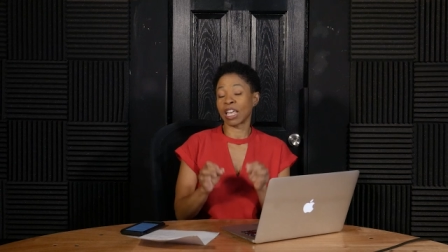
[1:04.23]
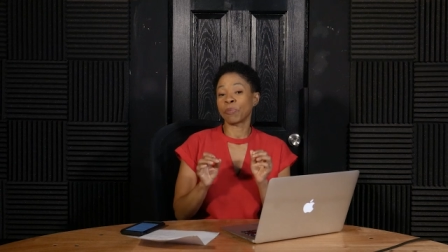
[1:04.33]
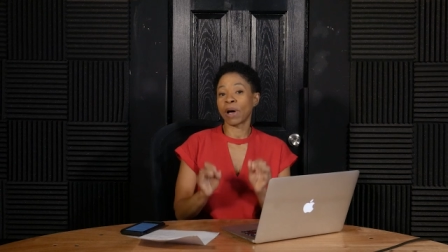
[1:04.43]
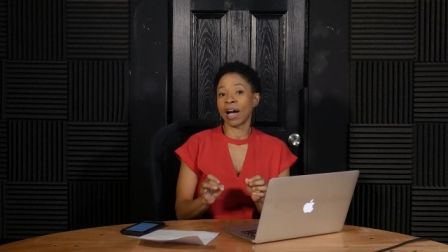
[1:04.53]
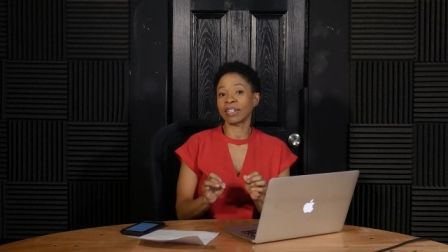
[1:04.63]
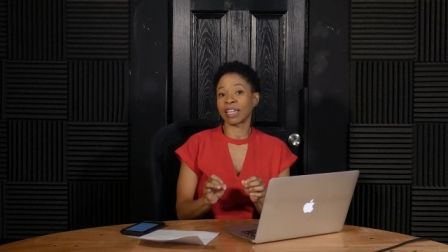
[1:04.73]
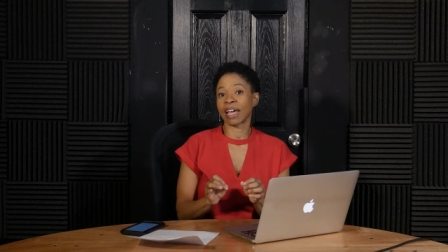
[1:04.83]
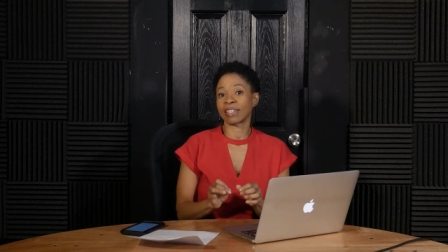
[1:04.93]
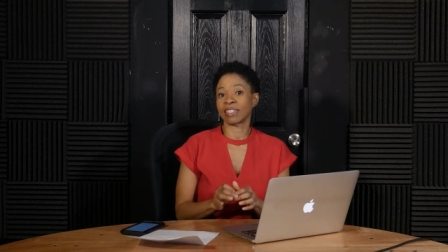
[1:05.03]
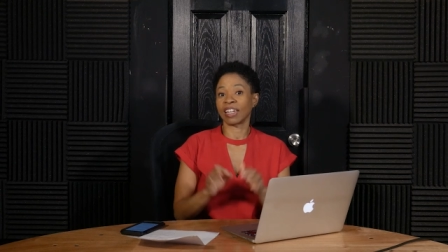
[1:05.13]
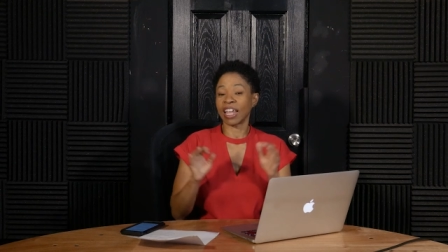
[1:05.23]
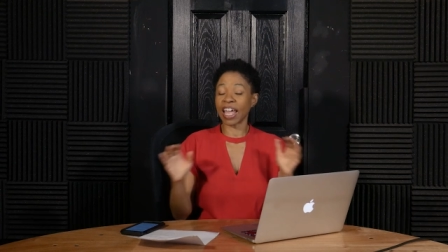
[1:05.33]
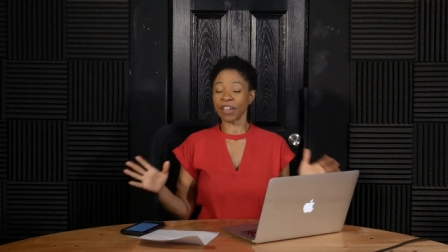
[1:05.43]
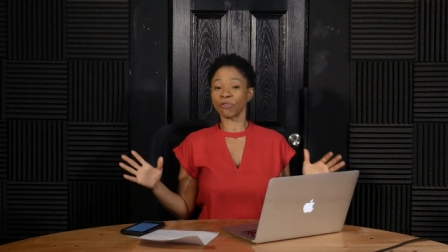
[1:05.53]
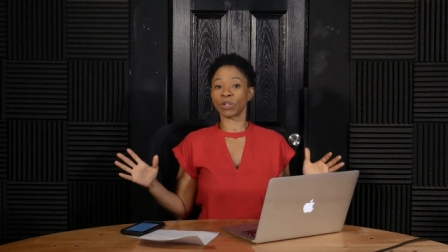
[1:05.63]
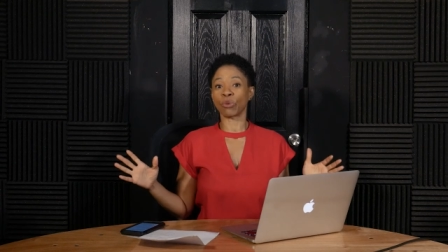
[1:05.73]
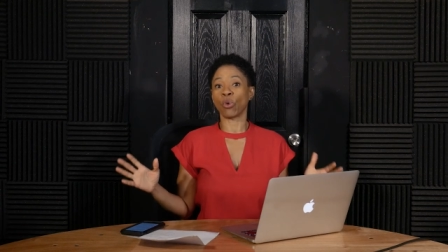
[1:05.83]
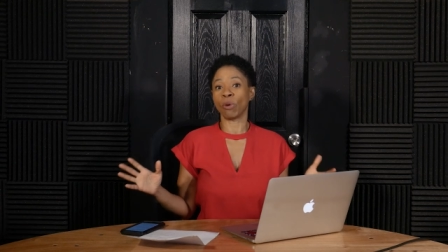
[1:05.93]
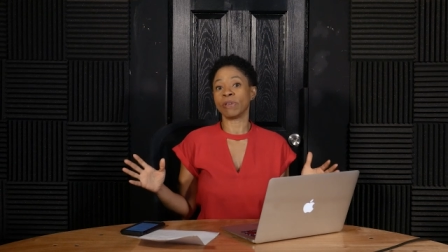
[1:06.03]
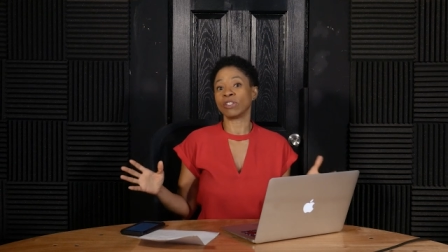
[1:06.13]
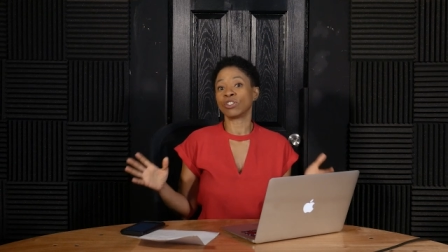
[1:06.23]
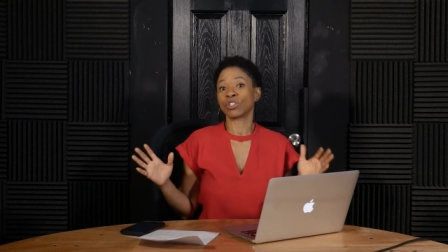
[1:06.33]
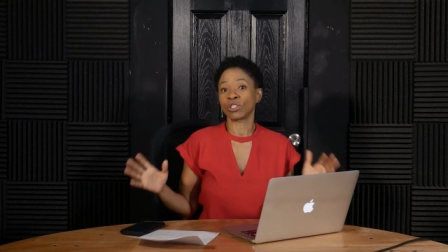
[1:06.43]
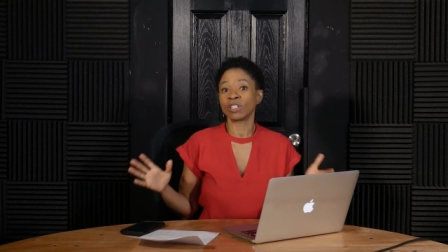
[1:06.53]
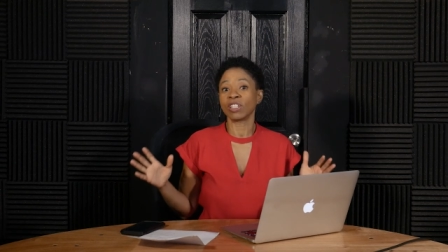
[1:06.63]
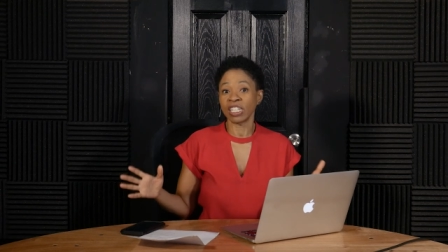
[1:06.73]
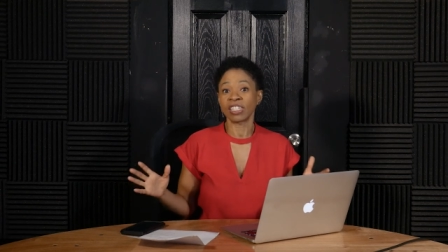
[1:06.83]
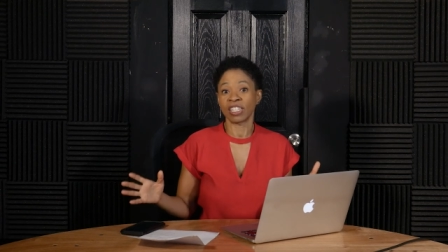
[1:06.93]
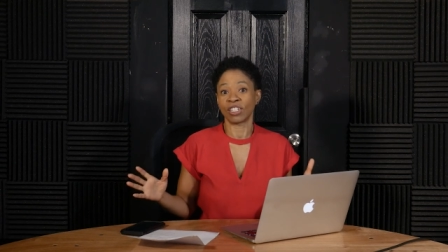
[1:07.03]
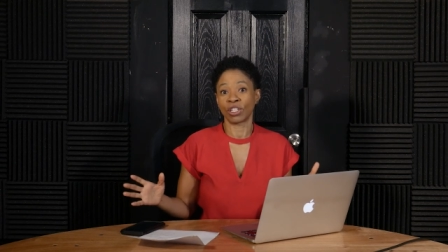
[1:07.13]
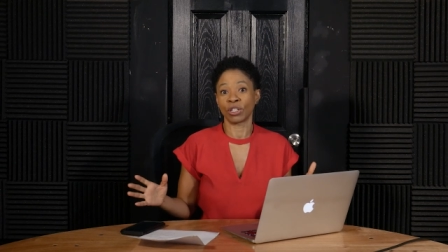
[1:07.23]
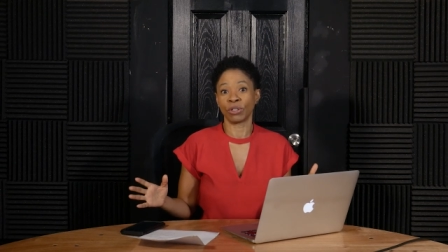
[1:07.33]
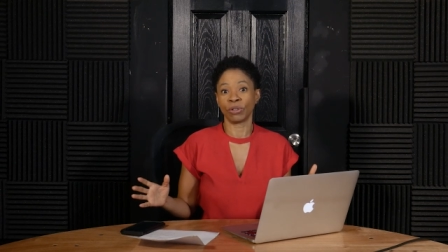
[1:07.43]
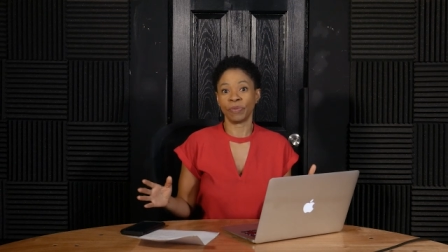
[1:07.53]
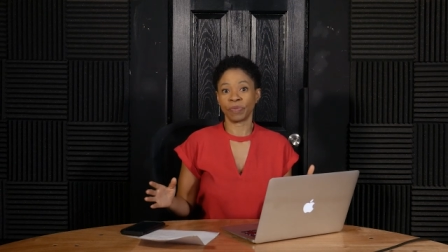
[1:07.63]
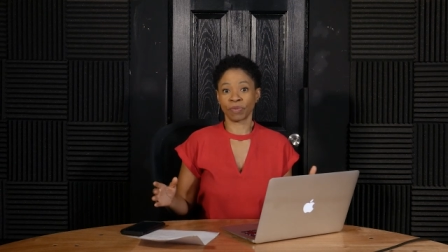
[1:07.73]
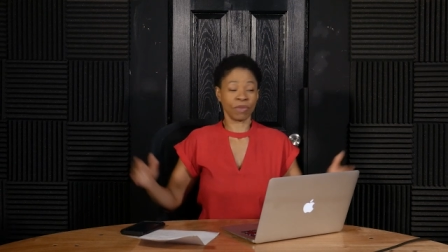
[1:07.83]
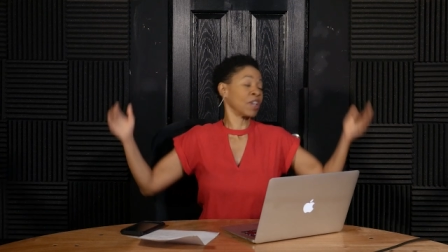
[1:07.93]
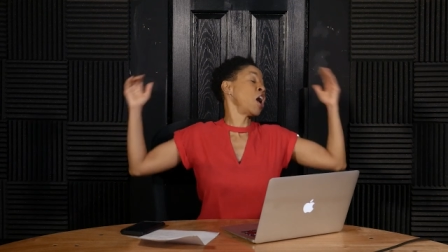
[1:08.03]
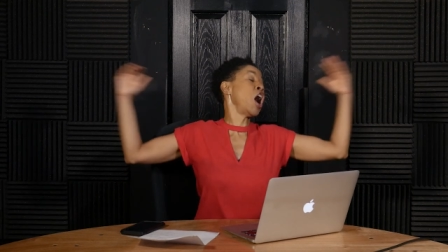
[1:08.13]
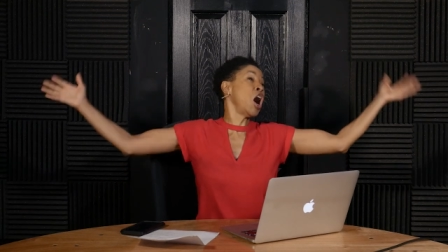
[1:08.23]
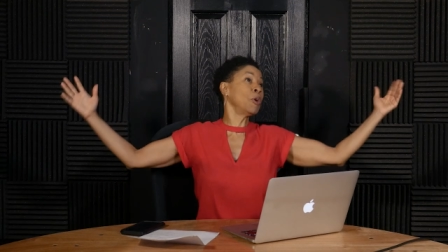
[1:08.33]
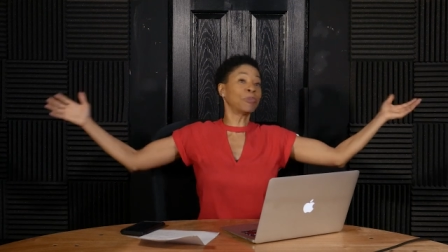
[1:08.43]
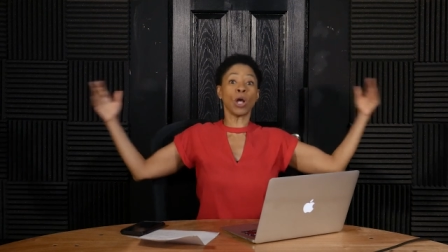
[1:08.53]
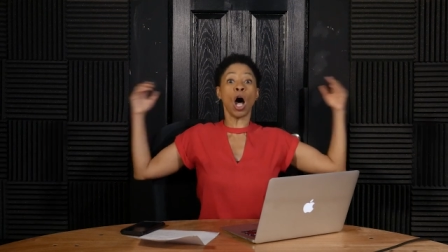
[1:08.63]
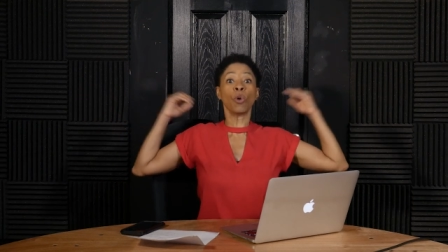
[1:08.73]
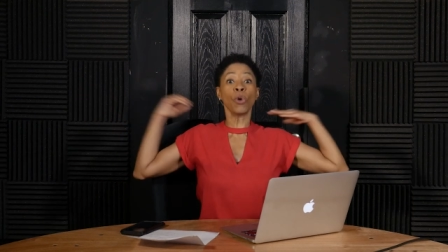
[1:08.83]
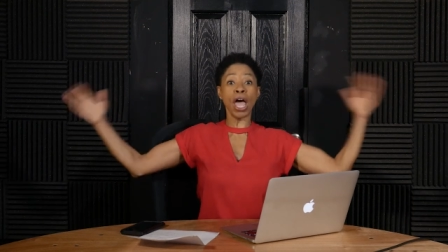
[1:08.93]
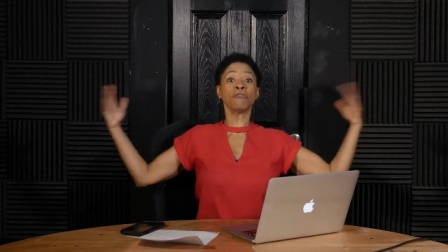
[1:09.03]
a podcast that every woman should listen to? Oprah Winfrey!